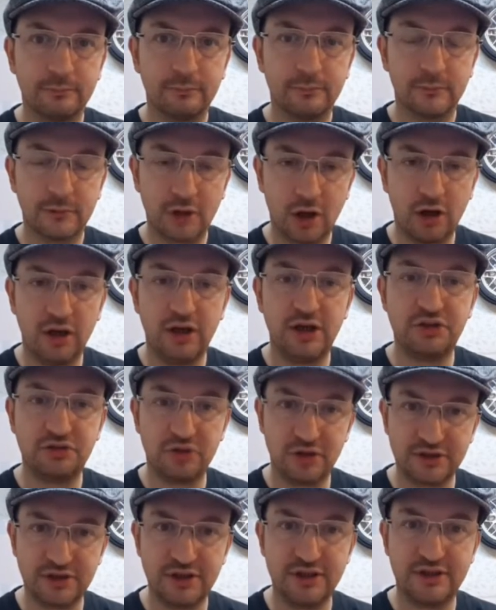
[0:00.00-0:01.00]
got an
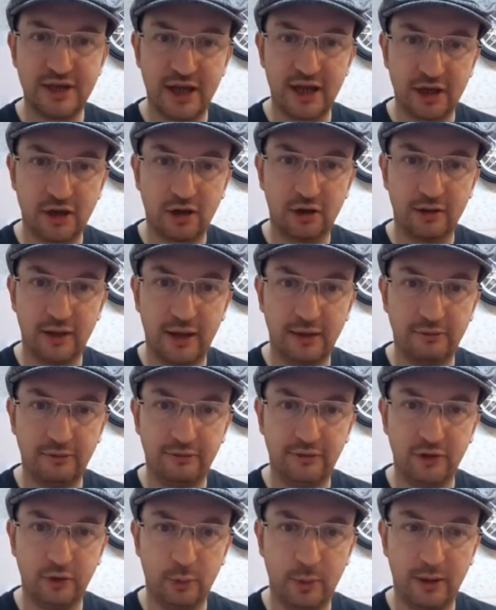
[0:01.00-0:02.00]
interesting take on their
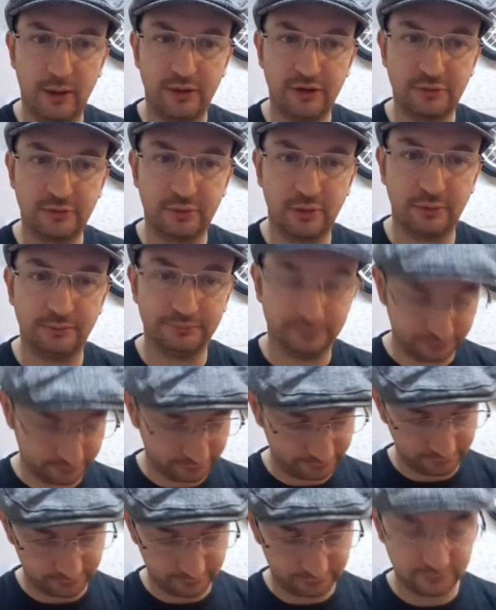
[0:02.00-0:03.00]
review about this
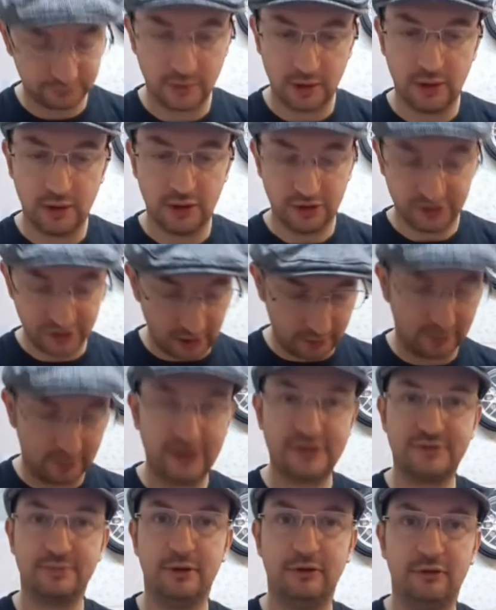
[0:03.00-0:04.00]
one. So
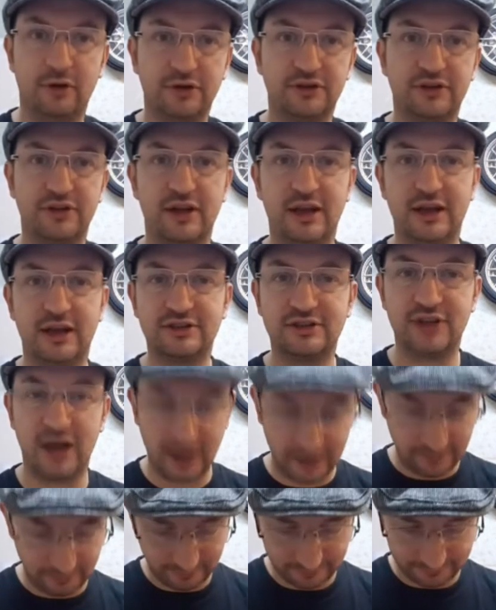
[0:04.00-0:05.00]
let's move on to the next game.